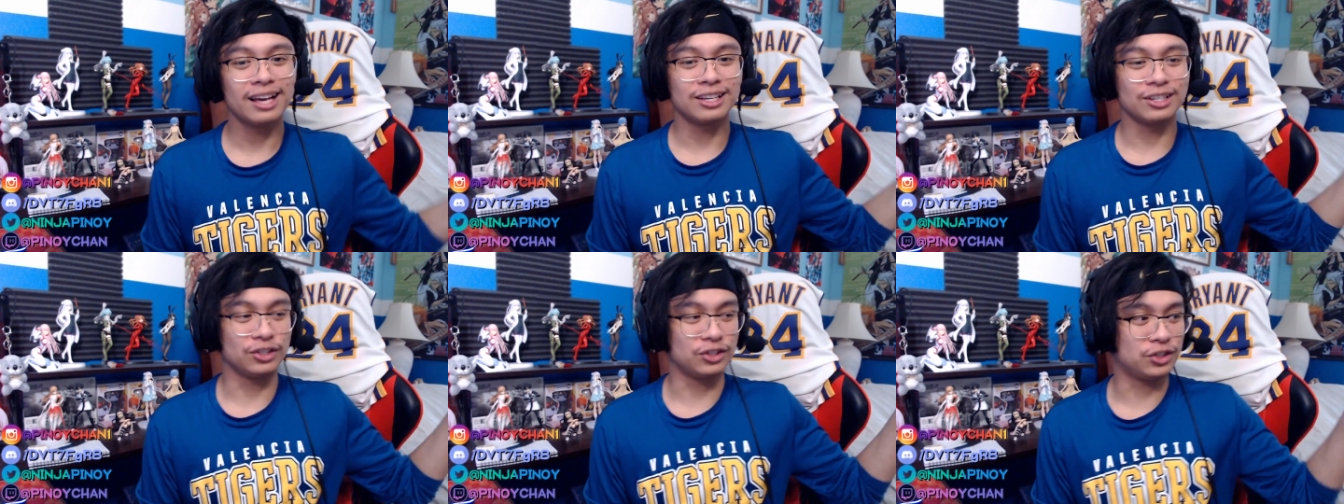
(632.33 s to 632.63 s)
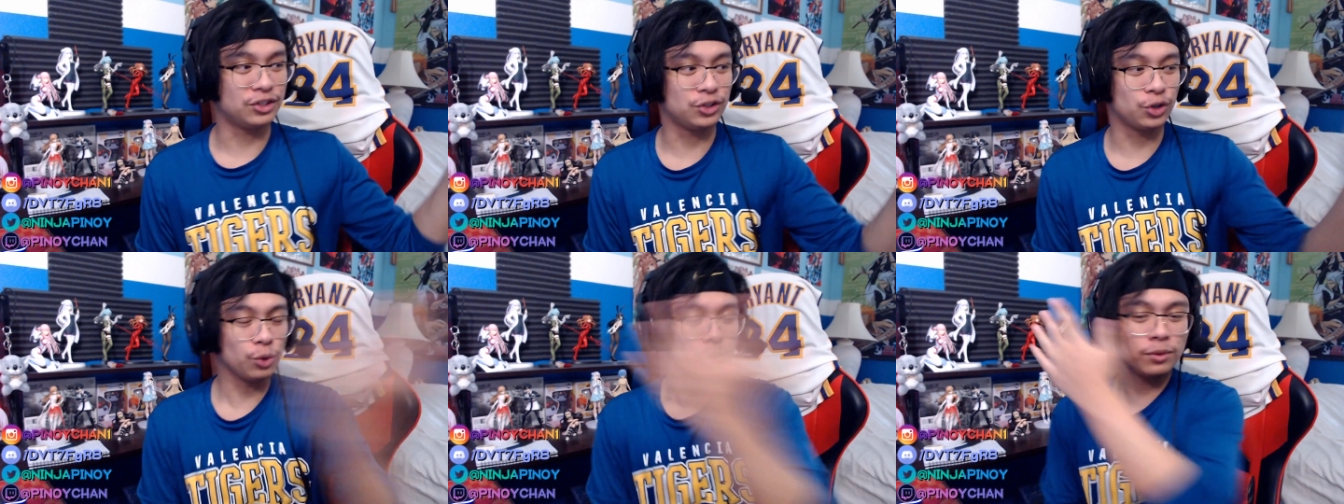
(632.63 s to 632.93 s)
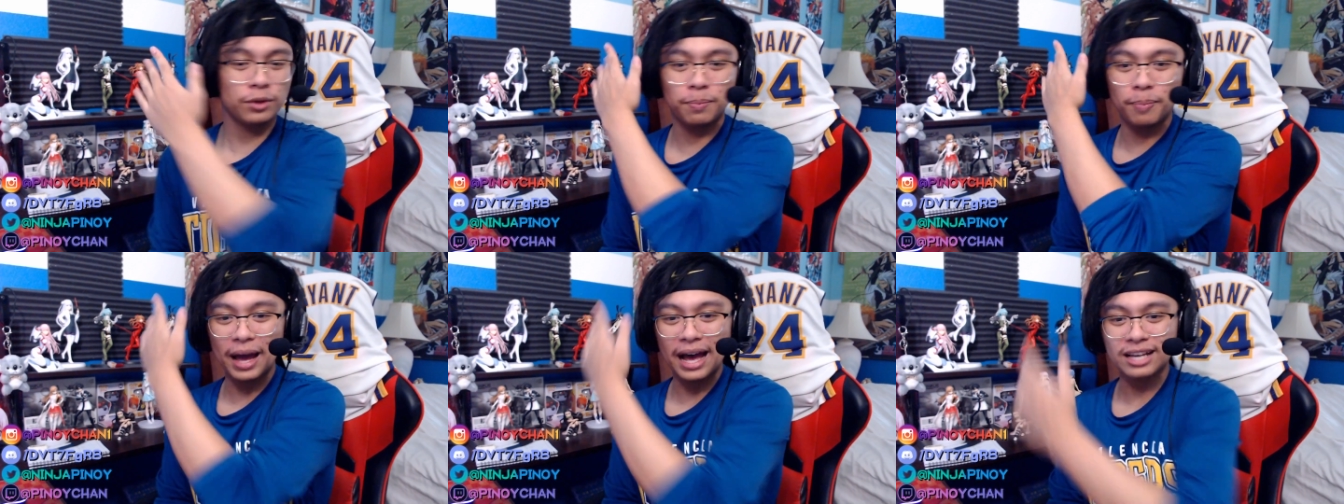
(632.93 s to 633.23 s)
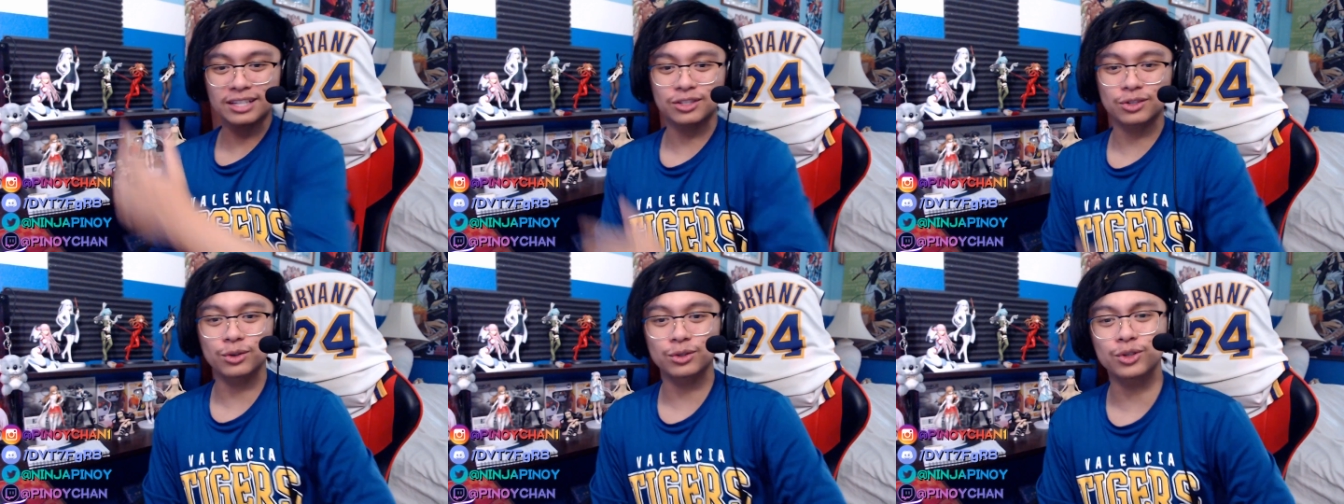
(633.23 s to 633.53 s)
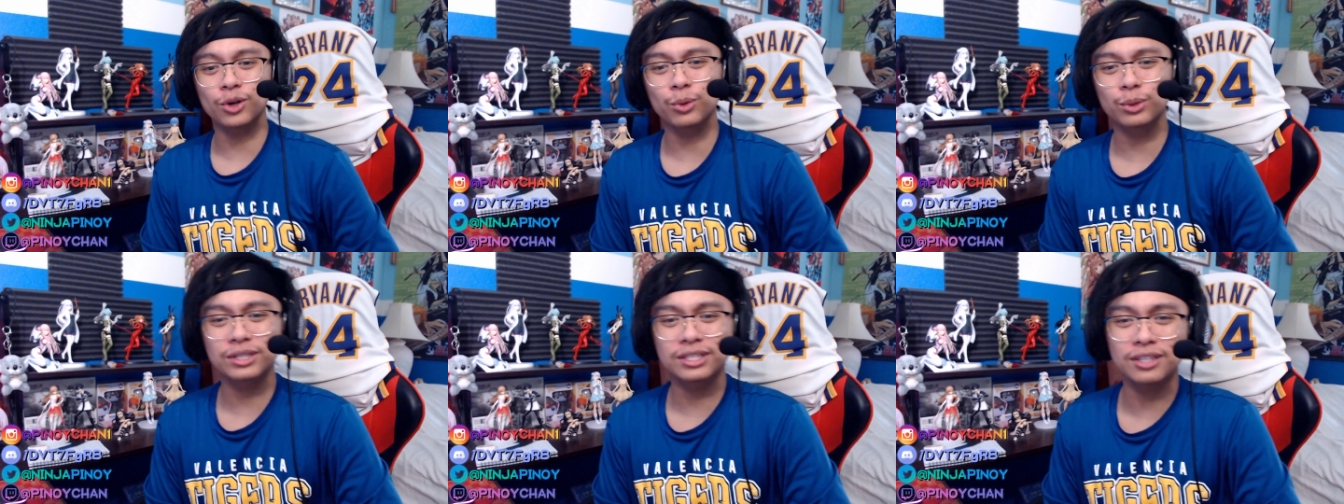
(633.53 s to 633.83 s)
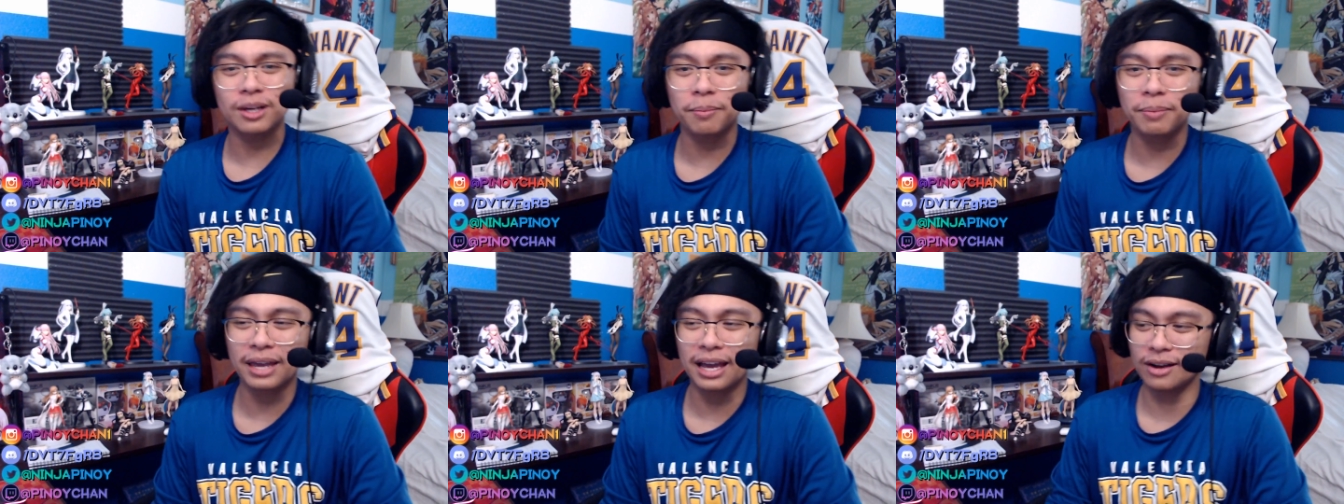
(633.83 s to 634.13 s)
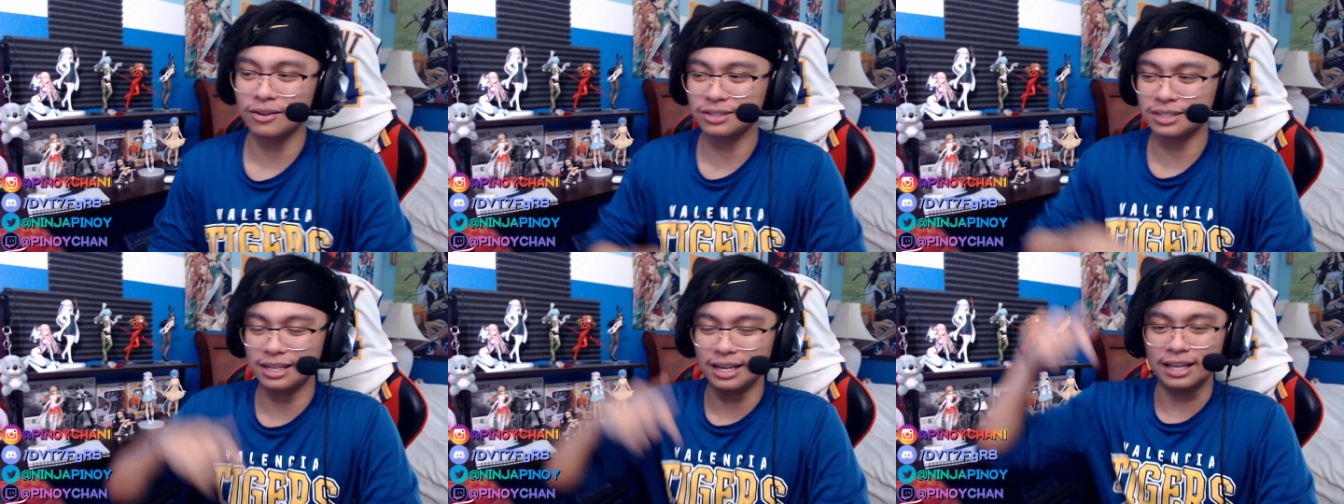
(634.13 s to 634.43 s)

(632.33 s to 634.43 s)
zoomed past those old sub counts,